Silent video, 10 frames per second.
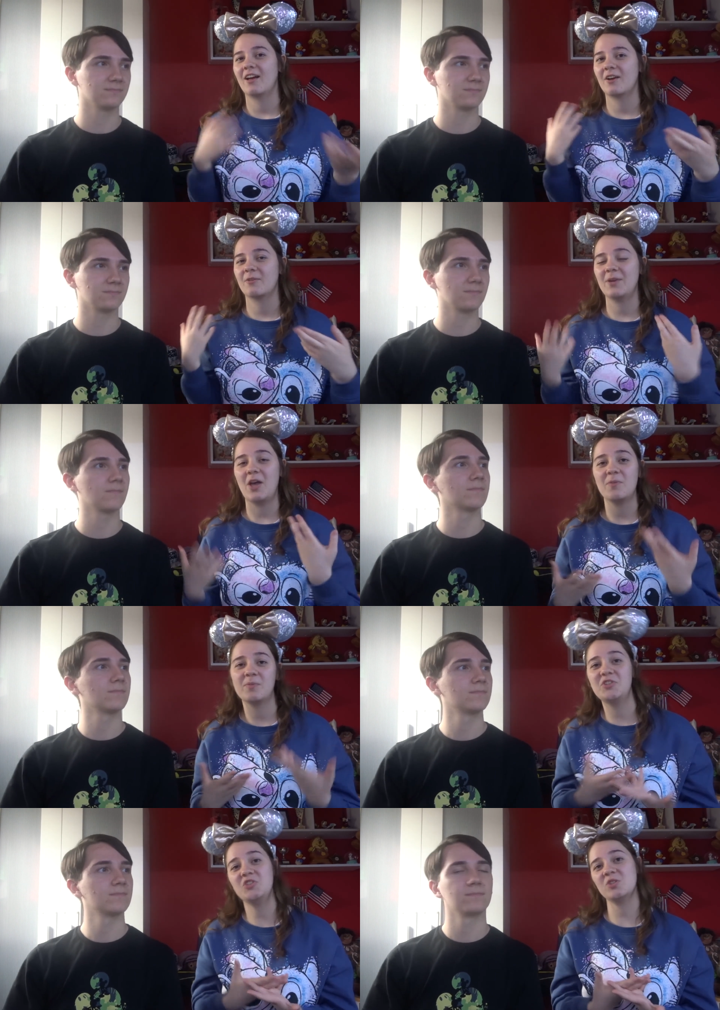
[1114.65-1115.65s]
Speaker 1: We hope
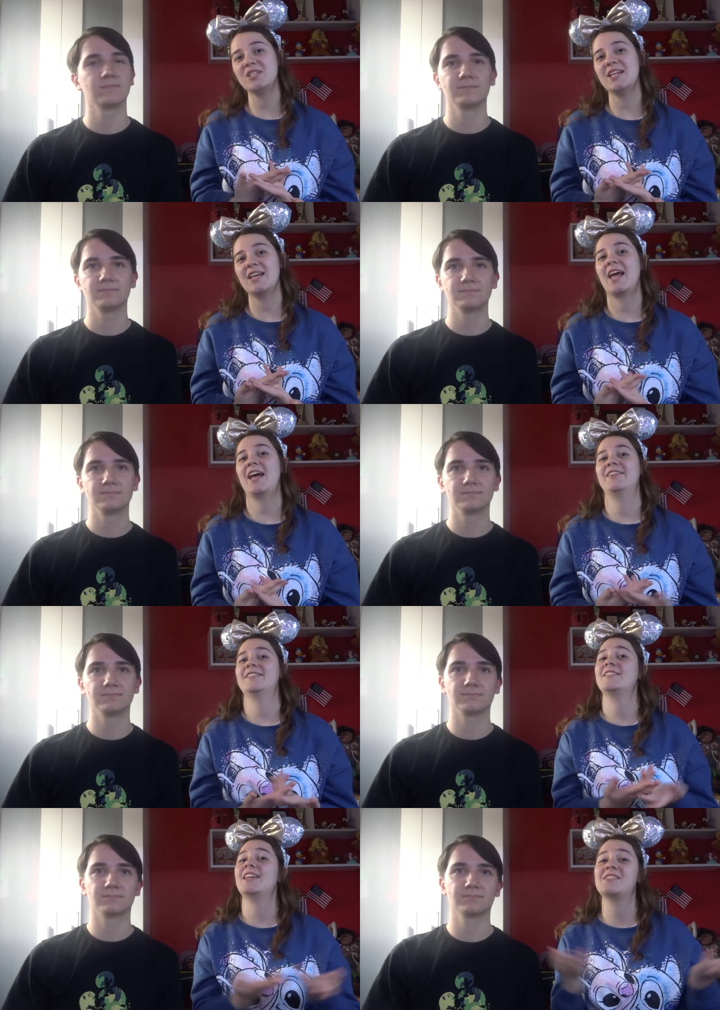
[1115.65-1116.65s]
you enjoyed it
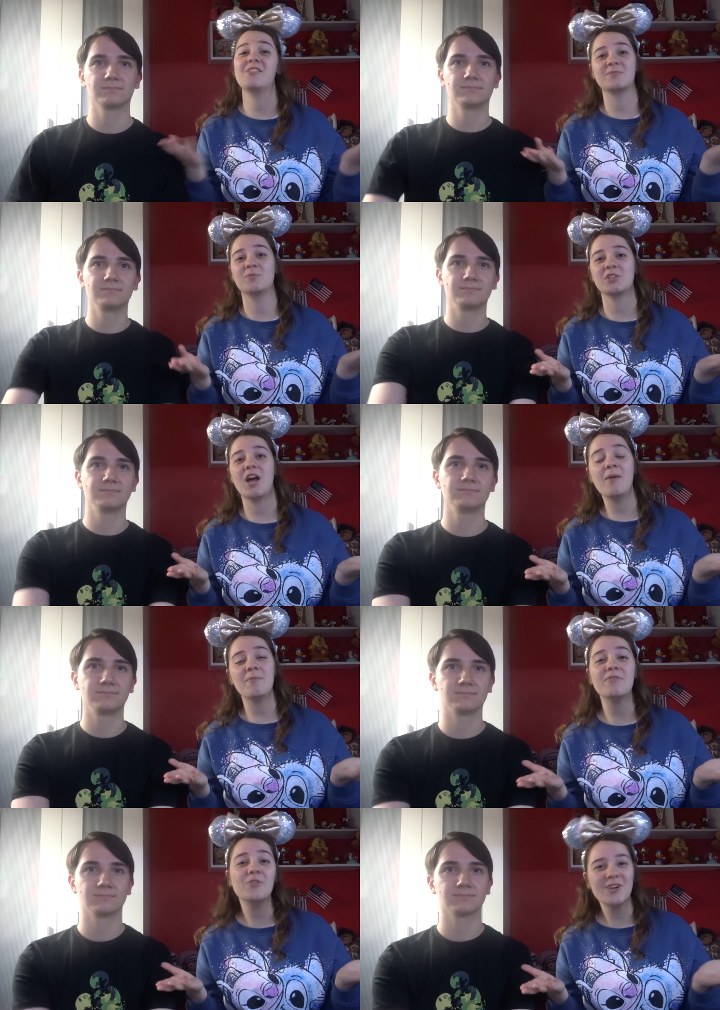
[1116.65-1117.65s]
and there's lots more to
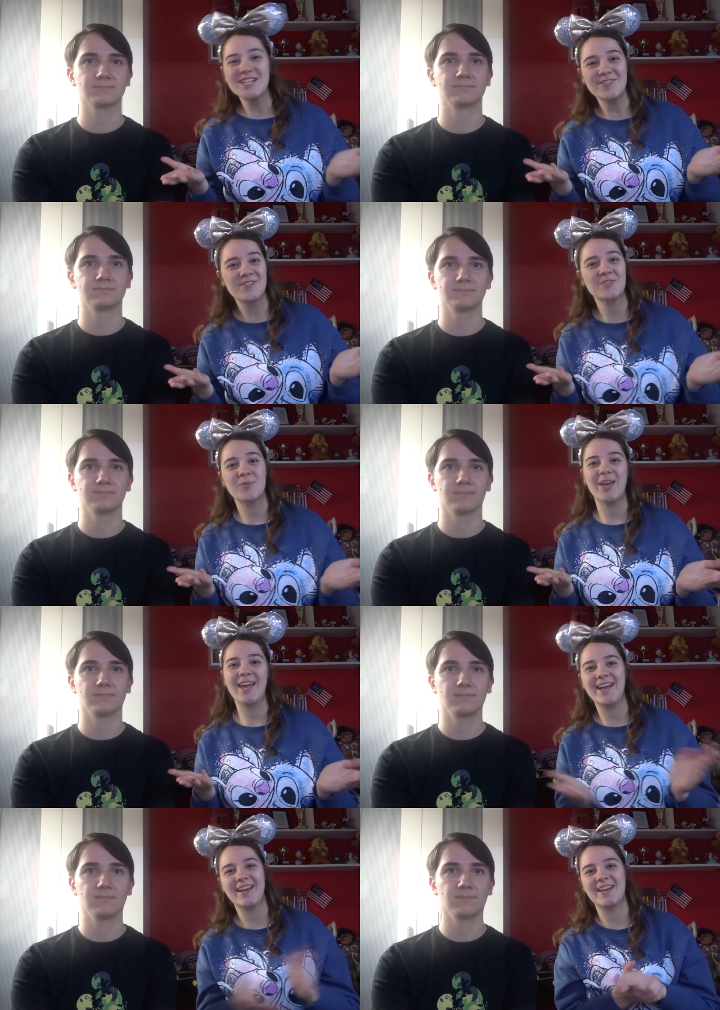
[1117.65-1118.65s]
come for the rest of this
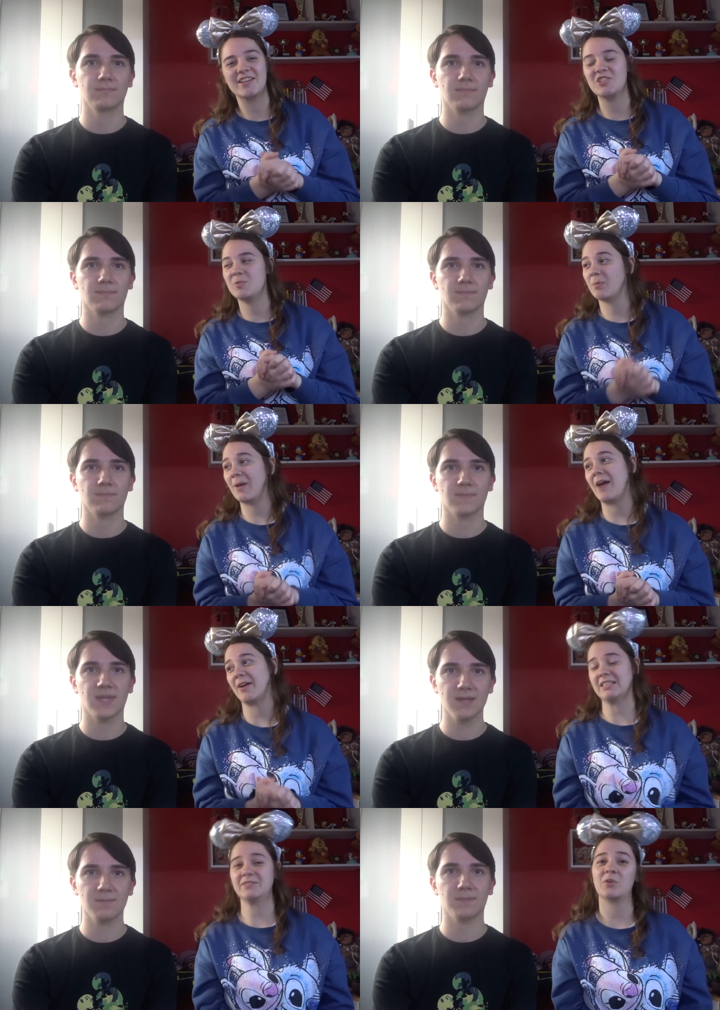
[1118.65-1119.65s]
week to prepare
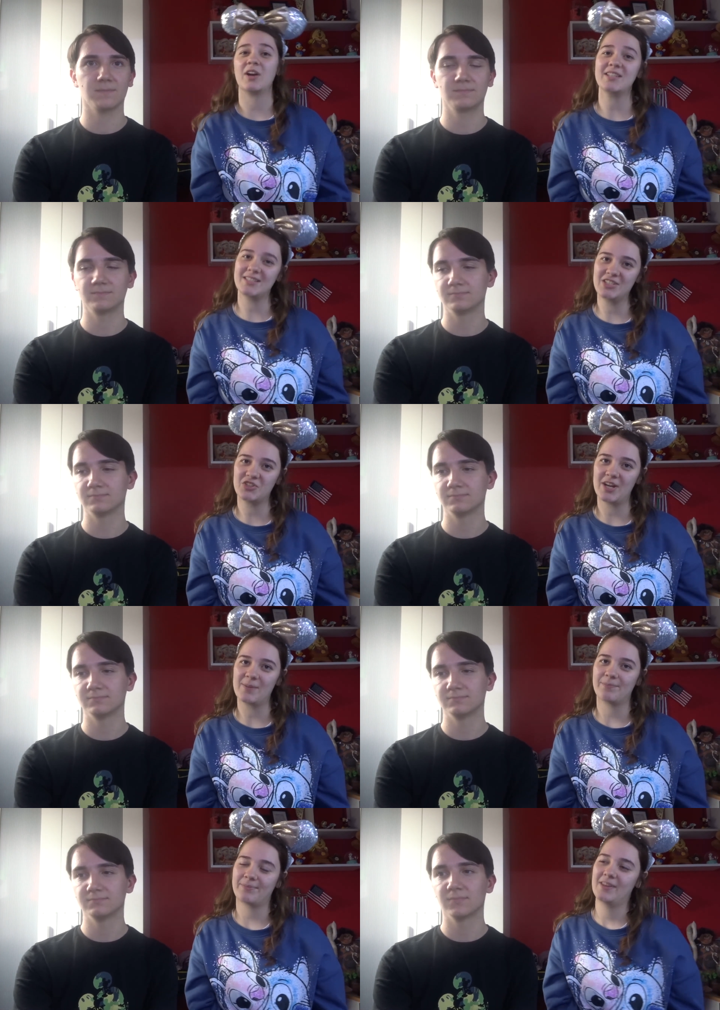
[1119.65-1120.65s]
yep. us for our Disney trip.
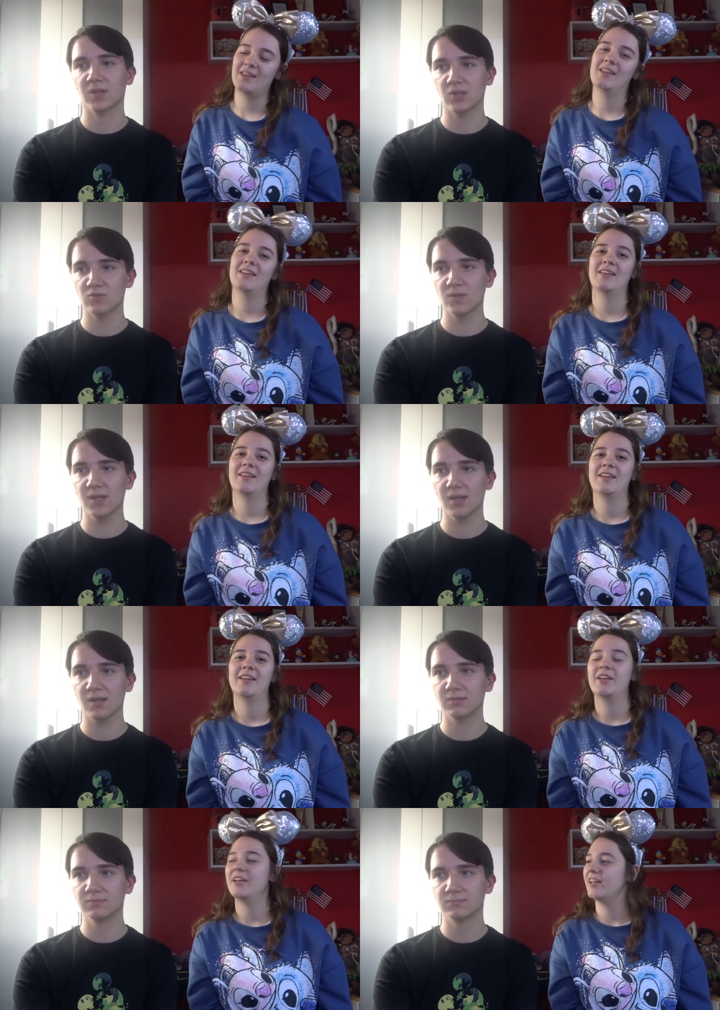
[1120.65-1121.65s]
Speaker 2: Because we
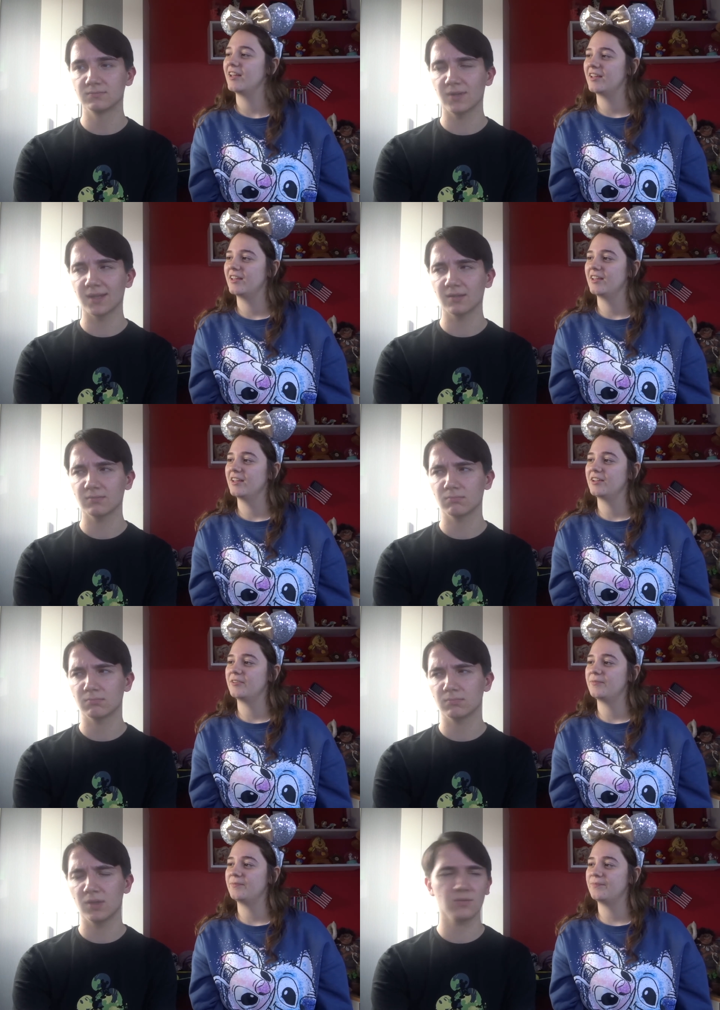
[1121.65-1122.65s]
are... Wait,
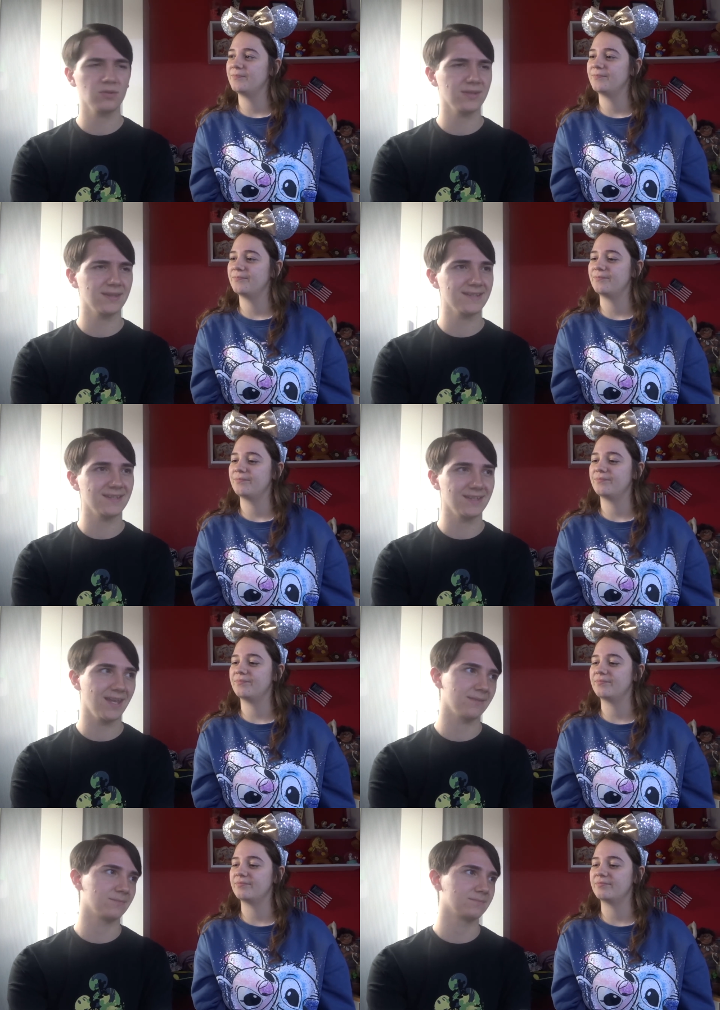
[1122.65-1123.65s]
no, we're not in Disney
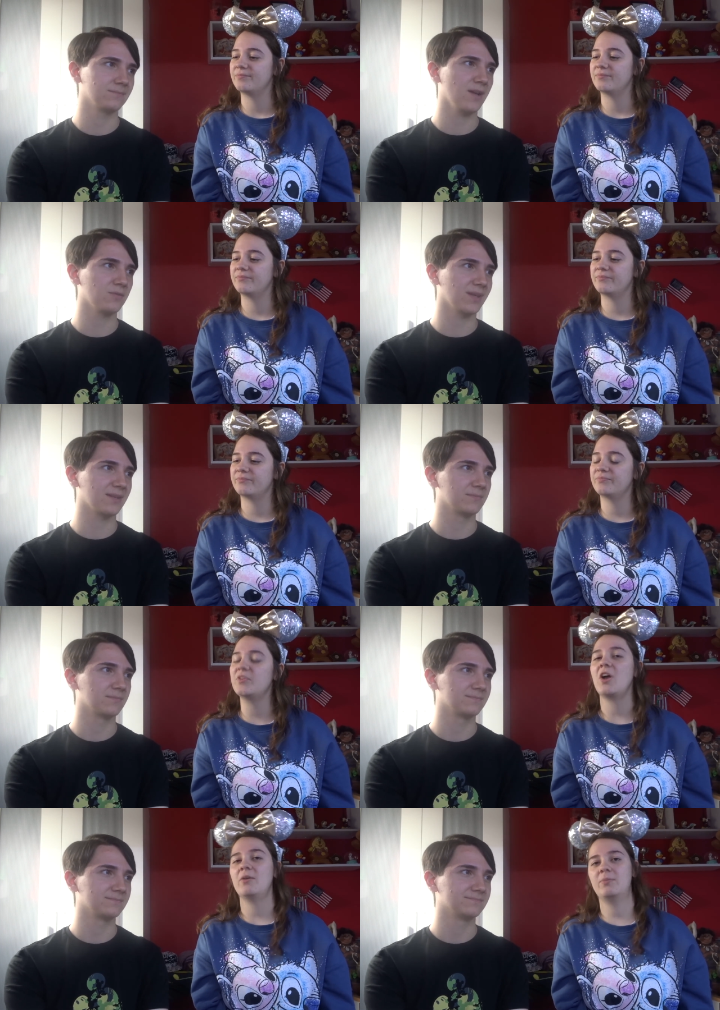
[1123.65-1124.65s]
yet, are we?
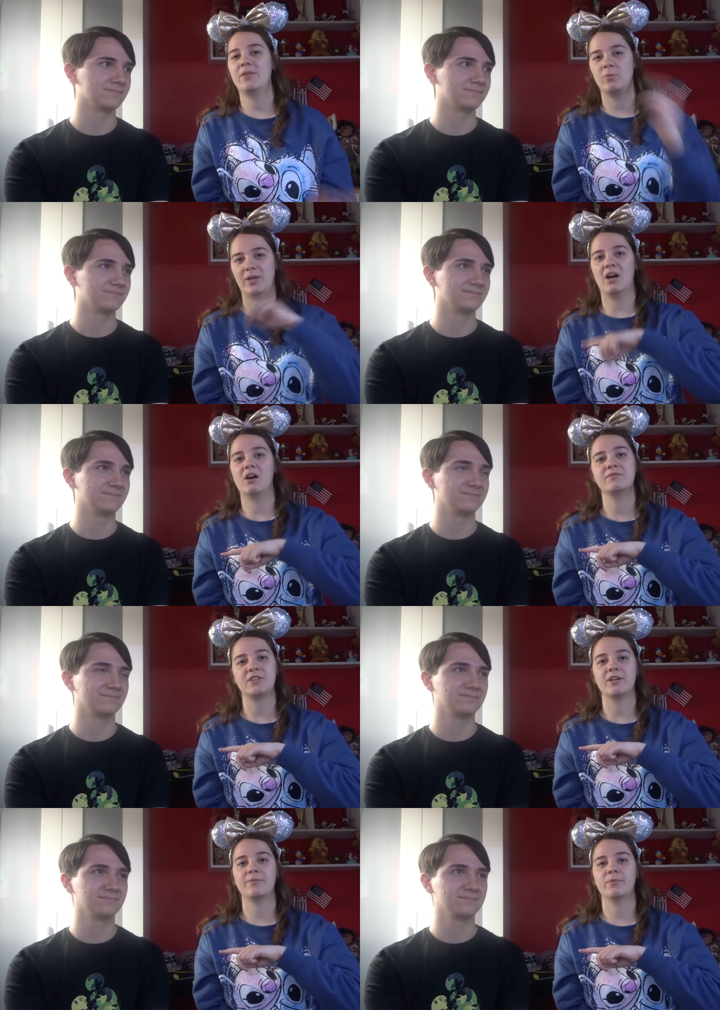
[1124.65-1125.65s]
Speaker 1: No, it'll be the week
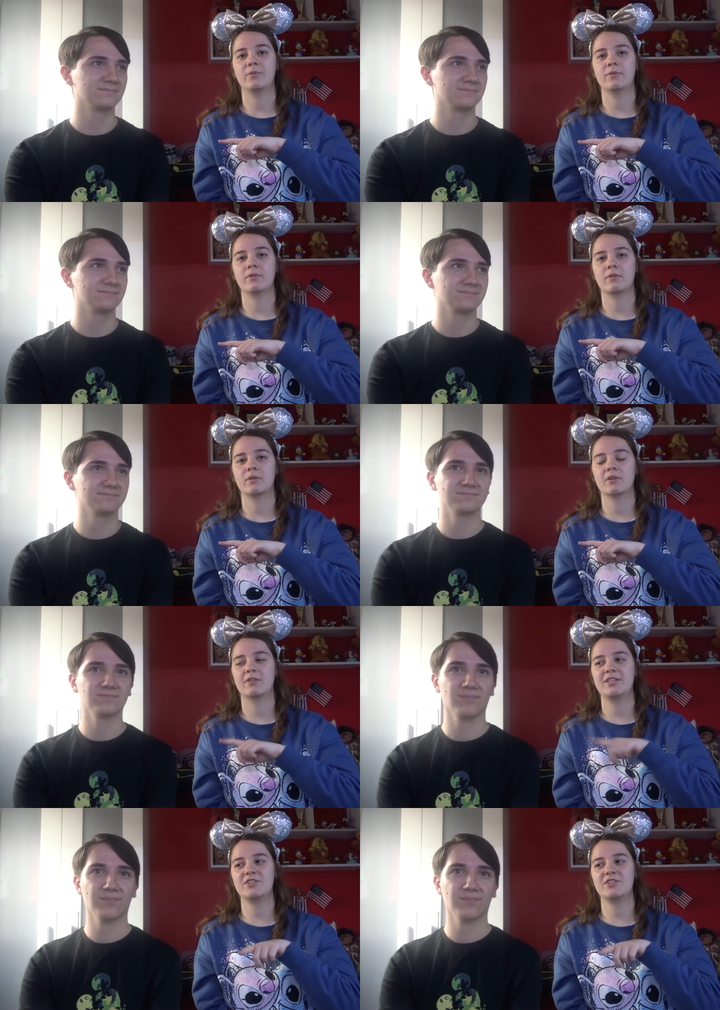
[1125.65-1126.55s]
after. This is